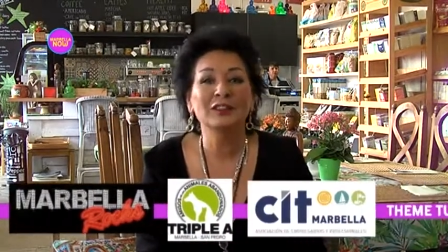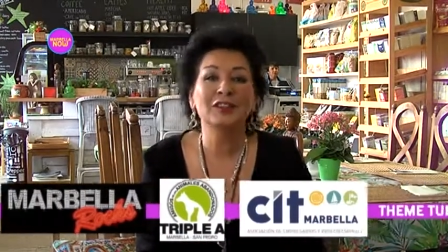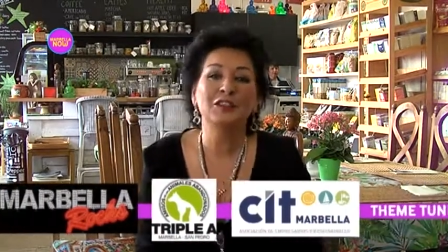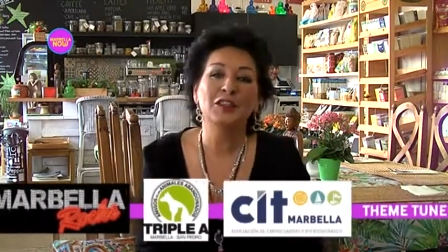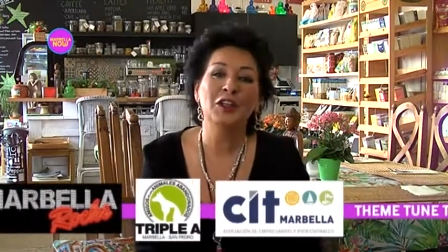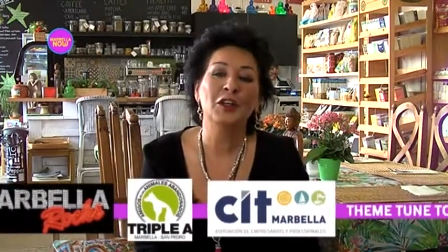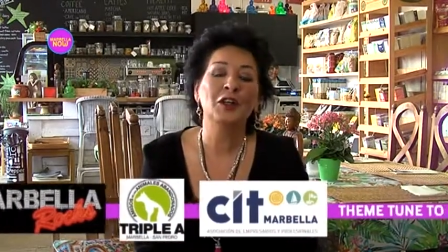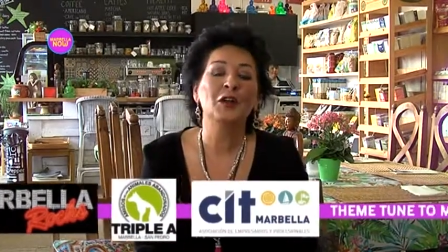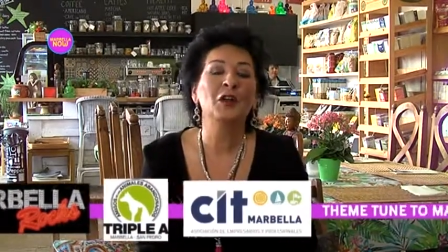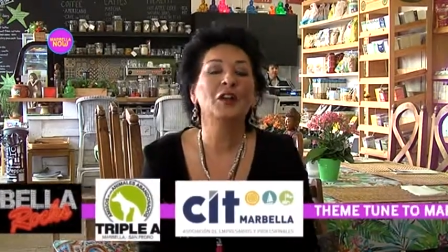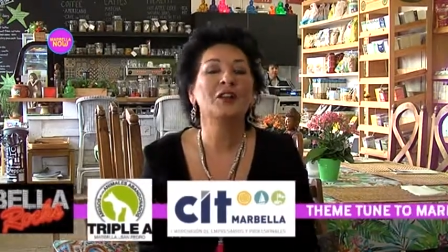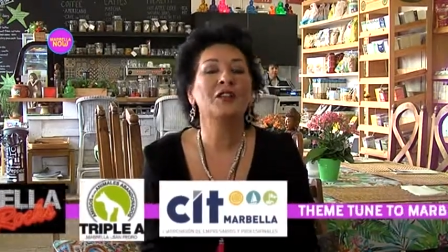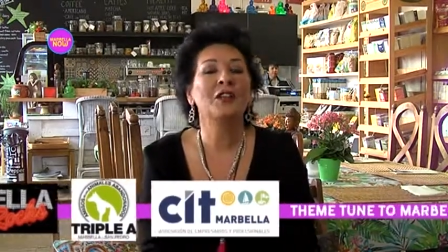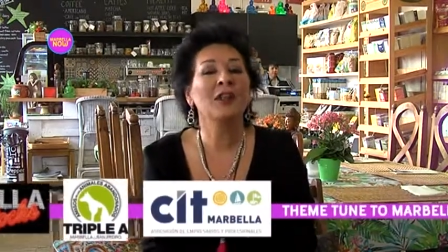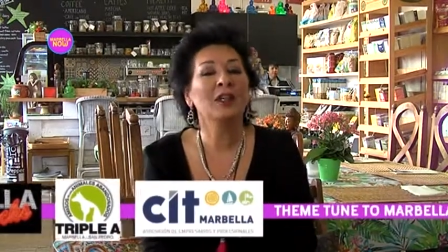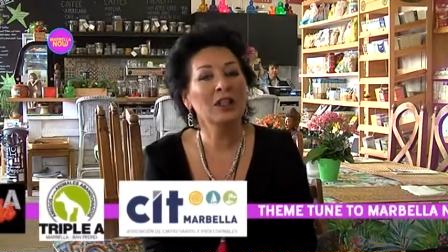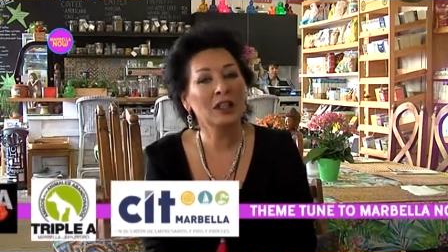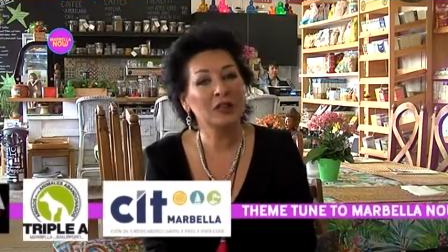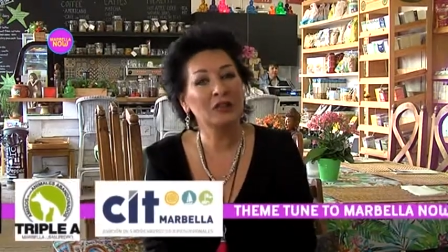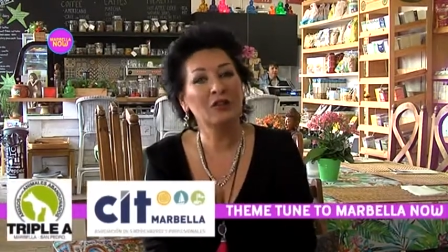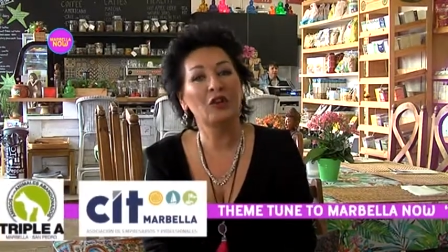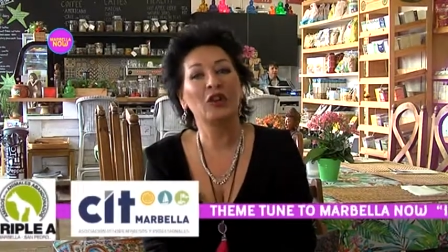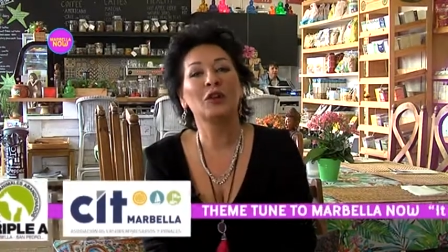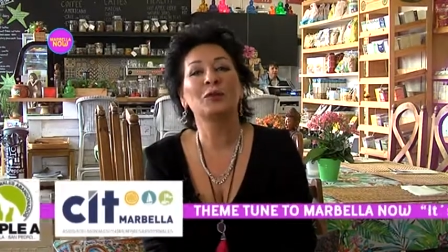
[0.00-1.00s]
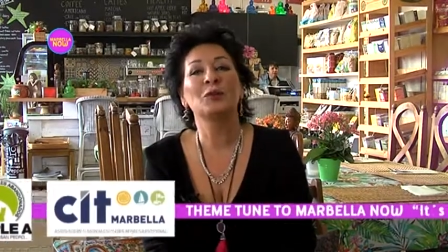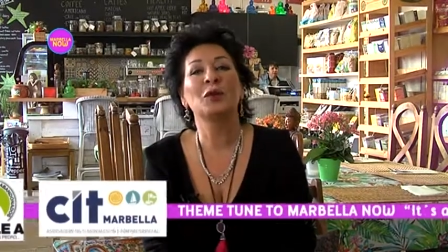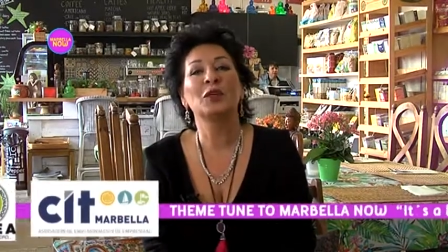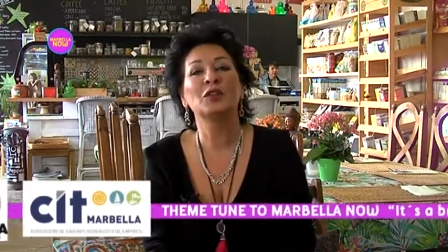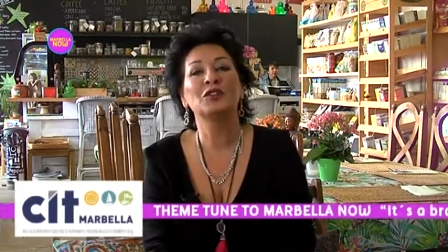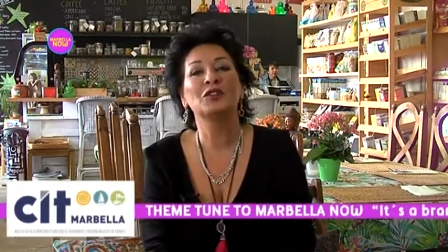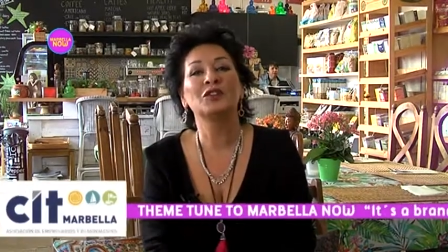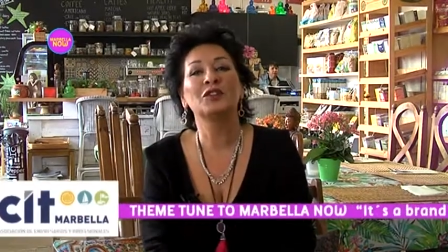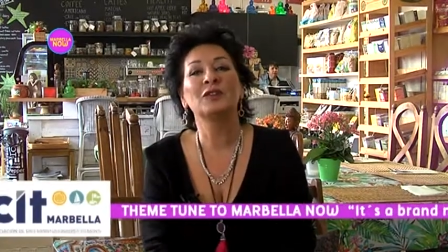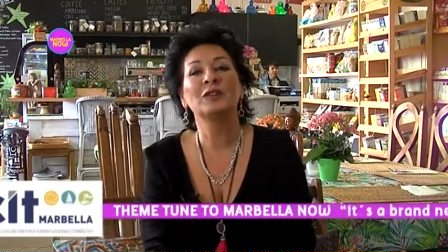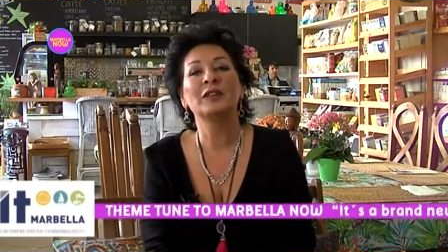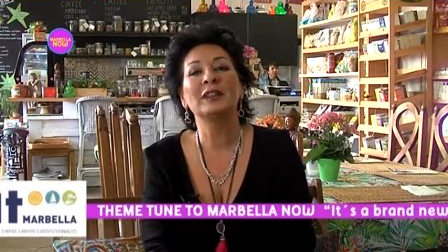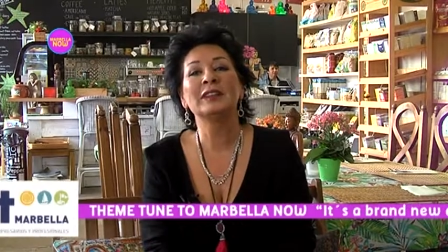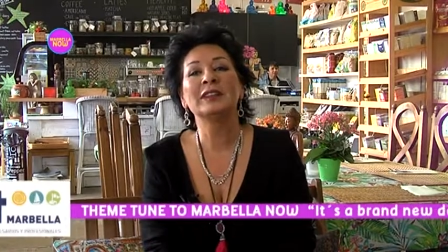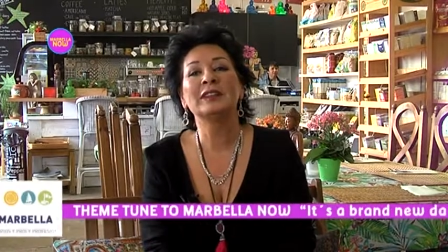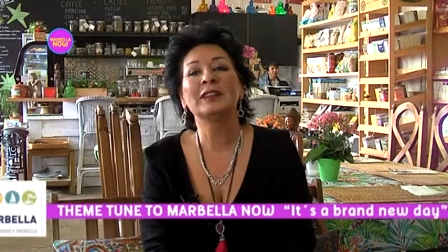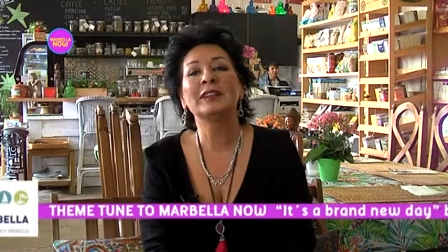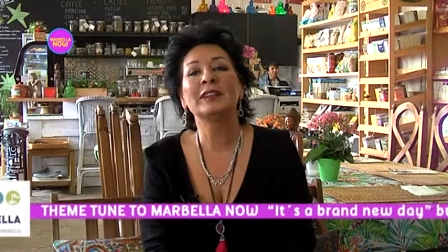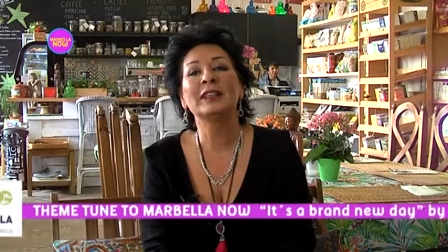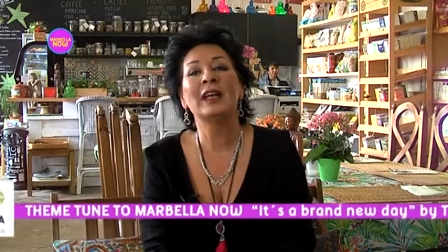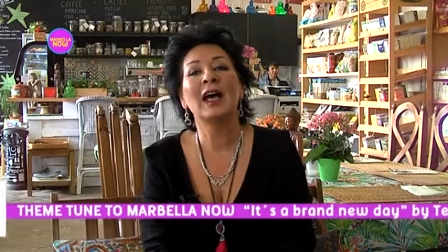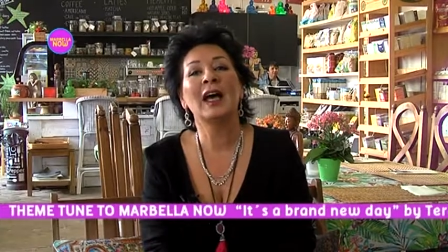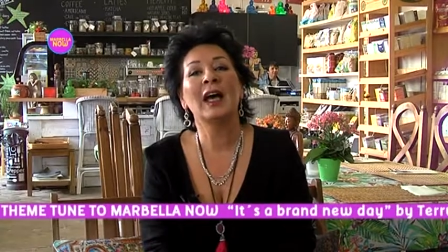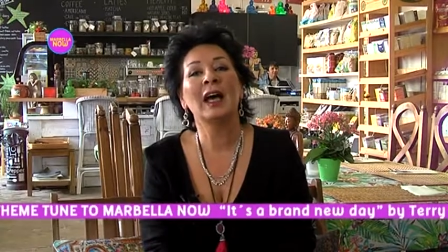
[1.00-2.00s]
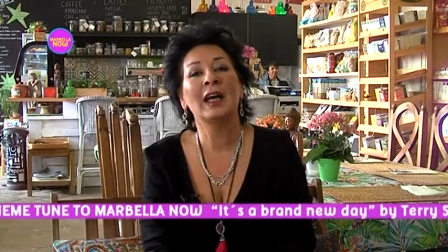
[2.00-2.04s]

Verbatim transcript: So thank you very much for listening,